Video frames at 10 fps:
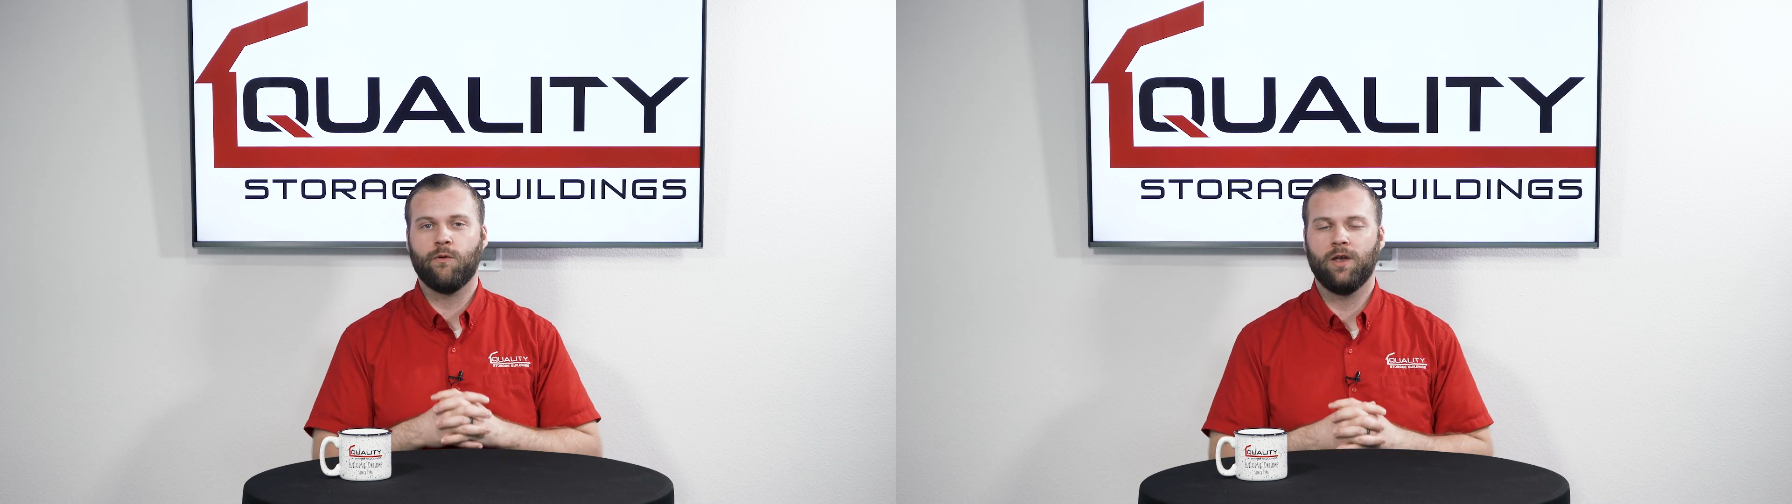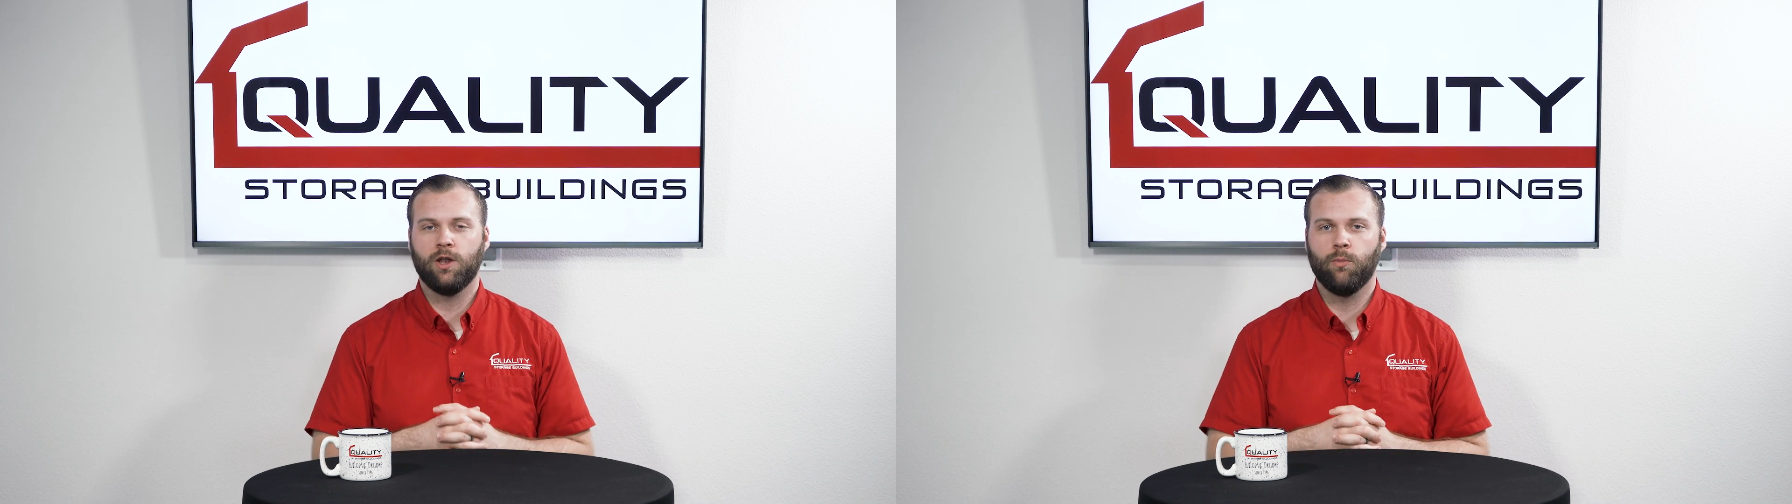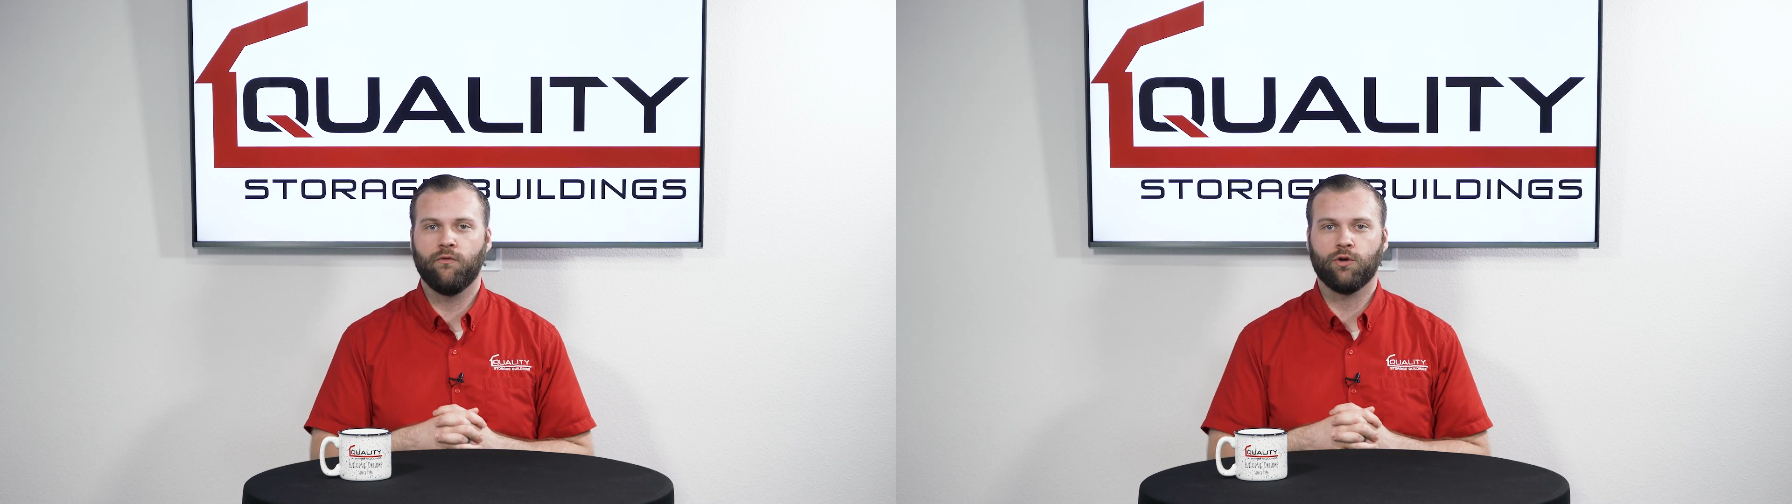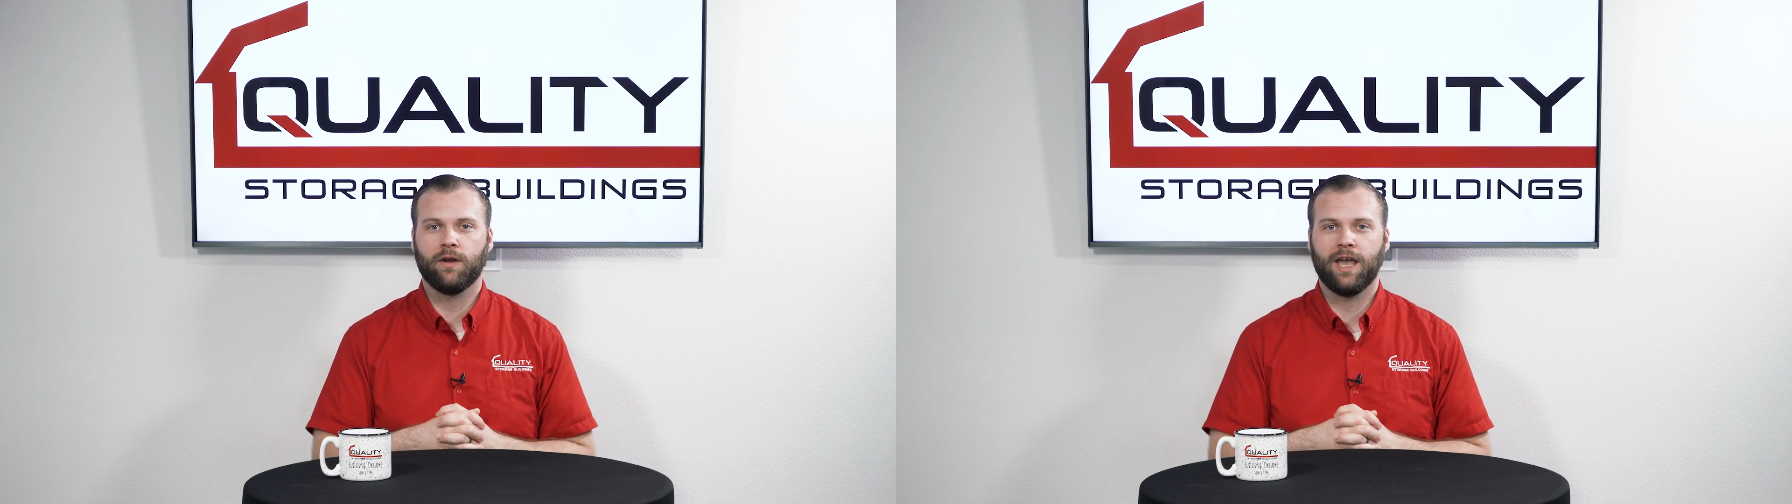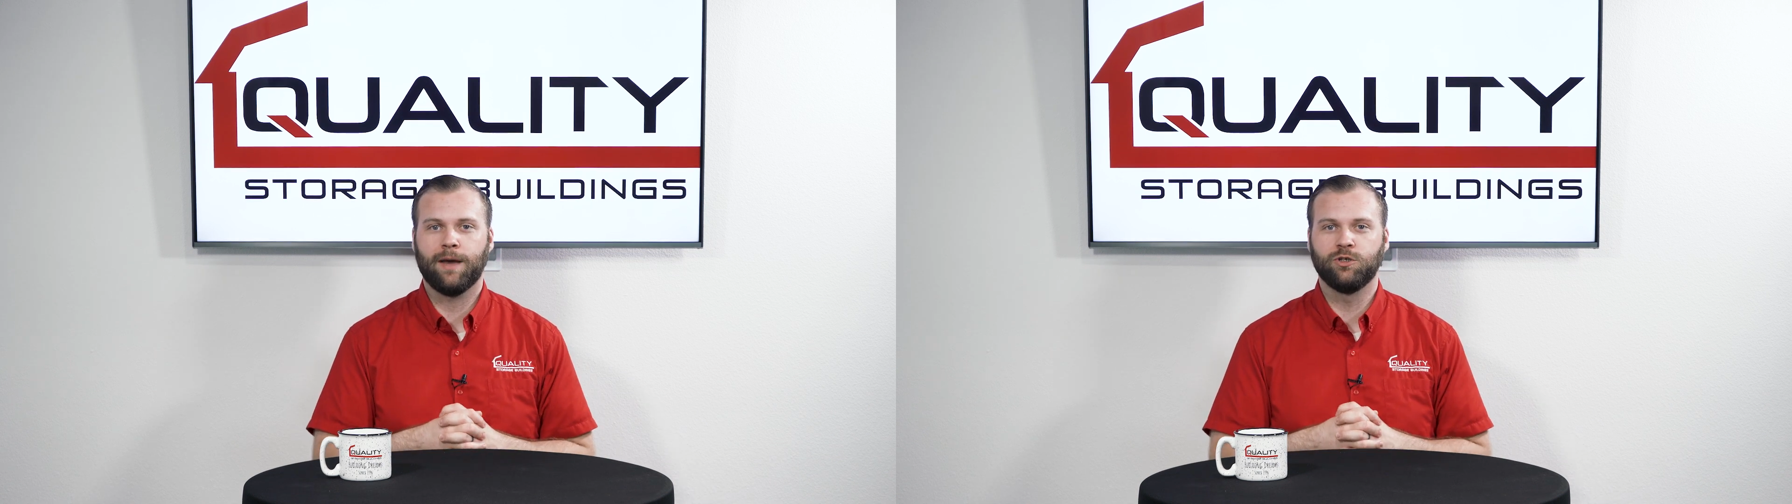available for
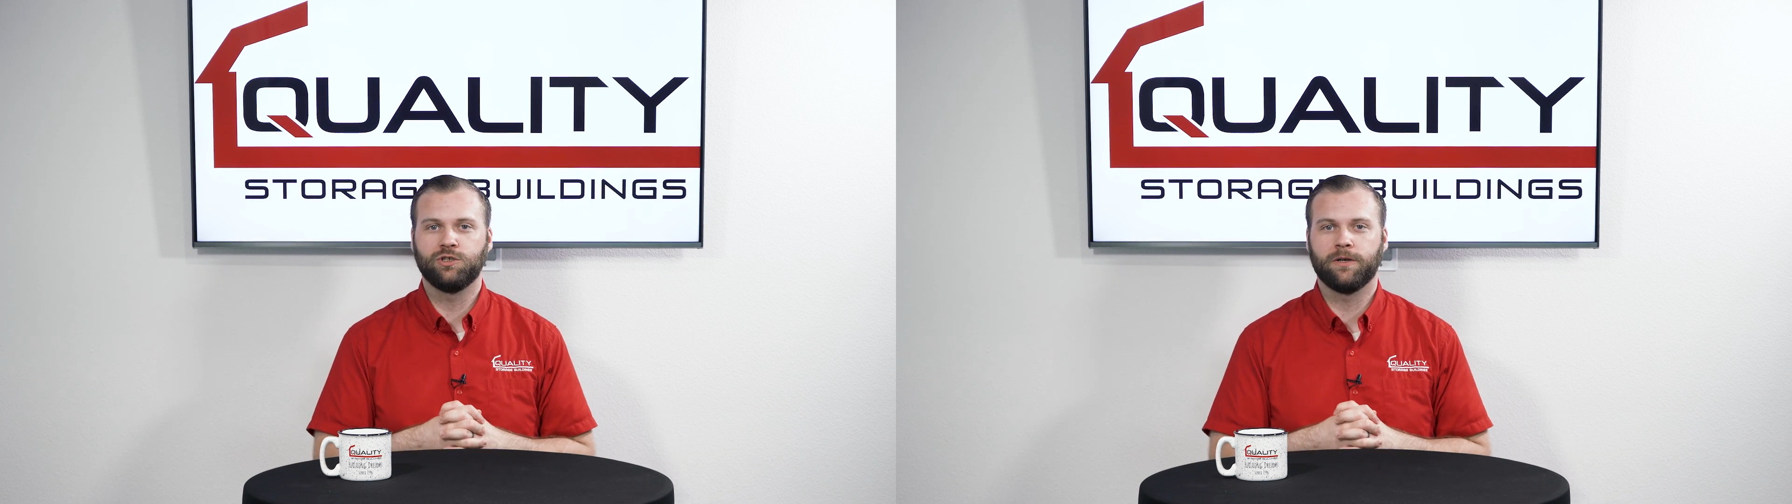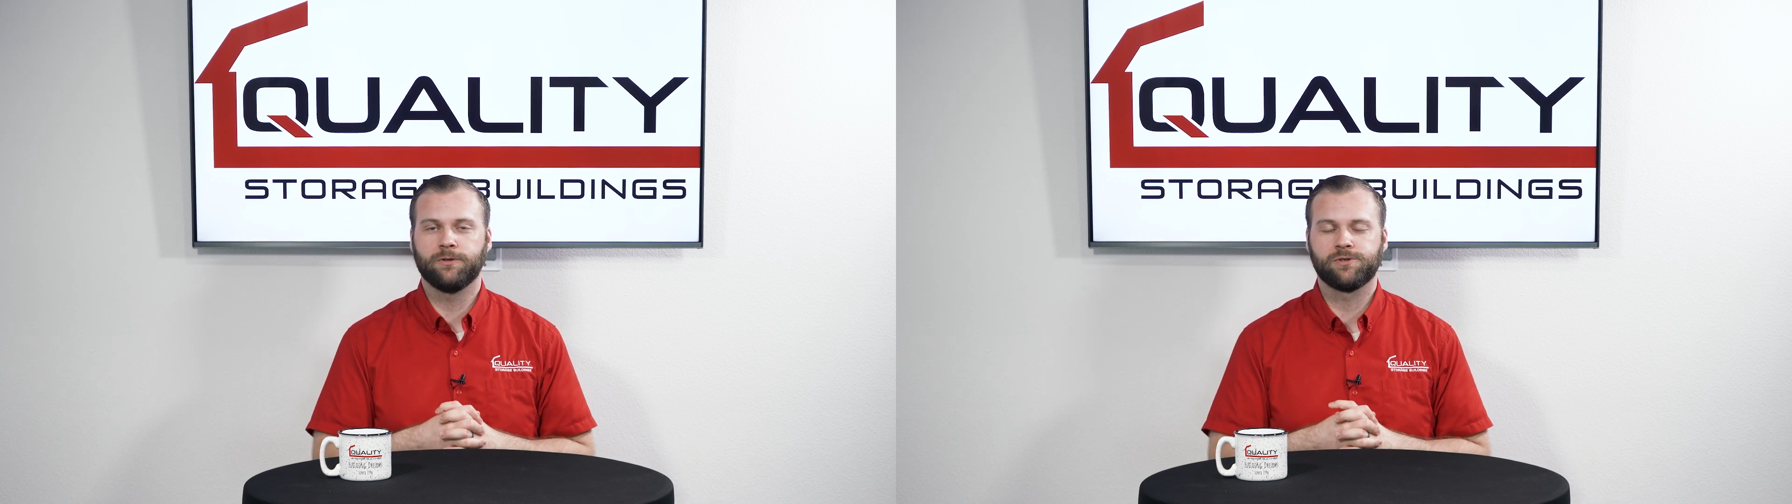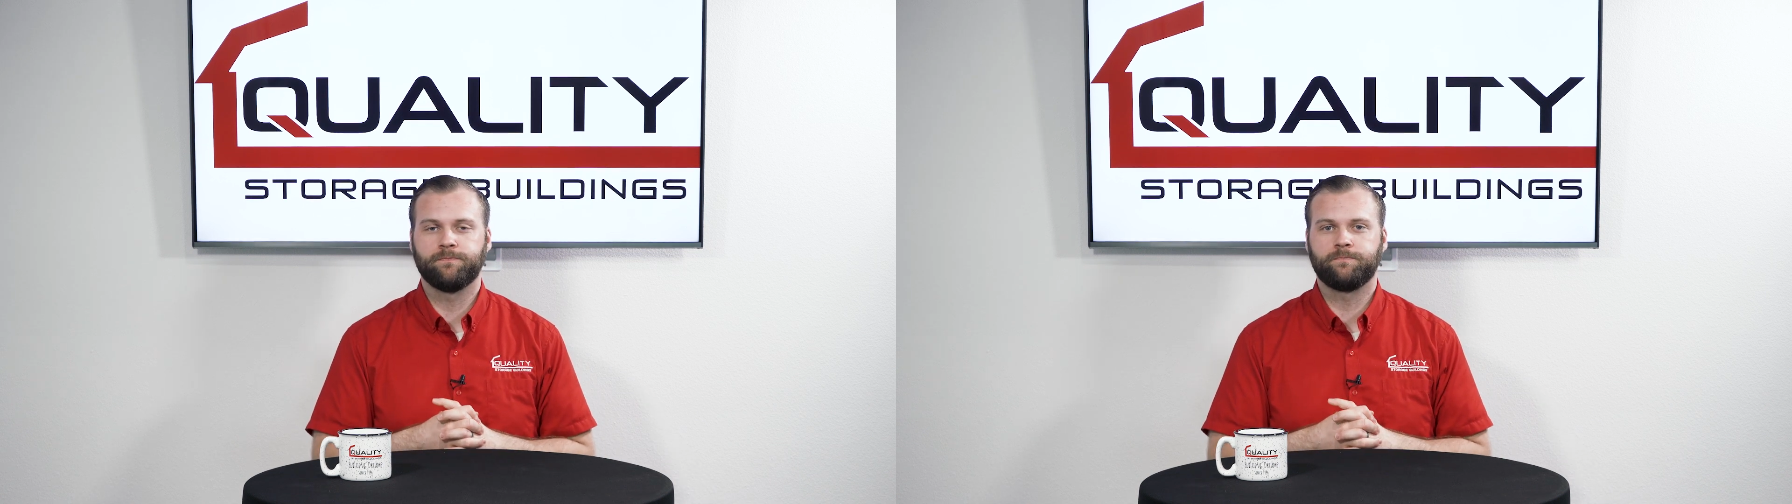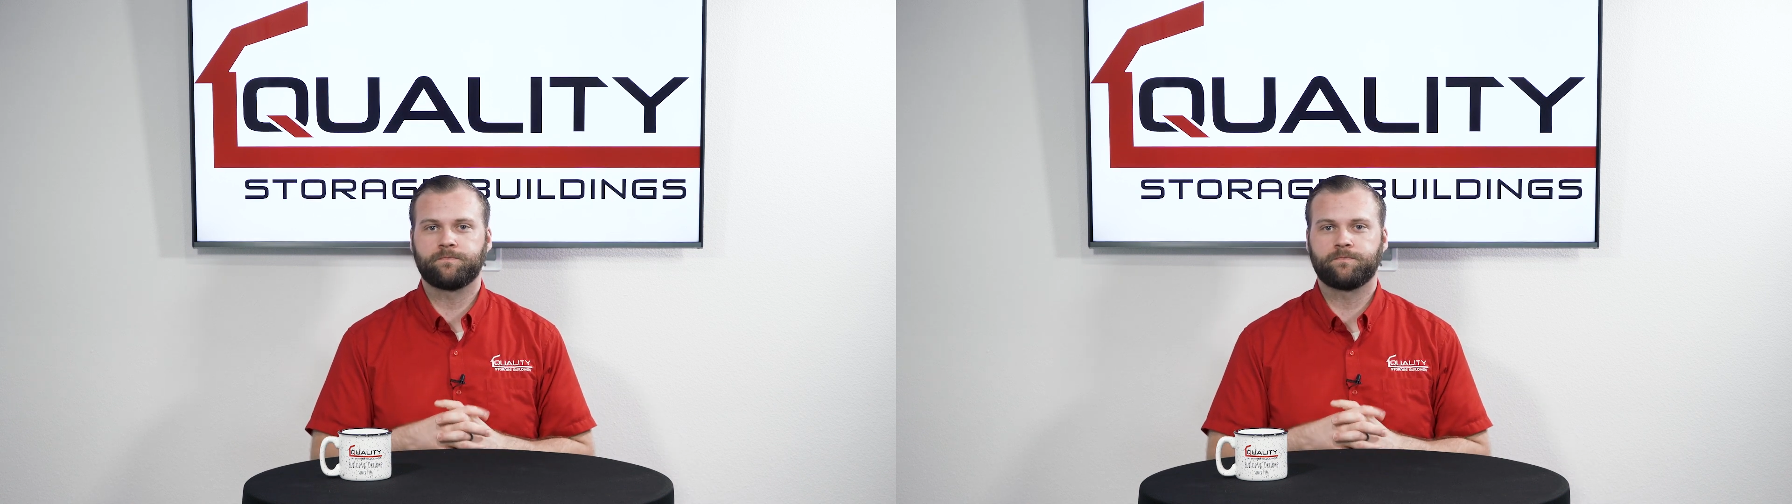our cabin shells.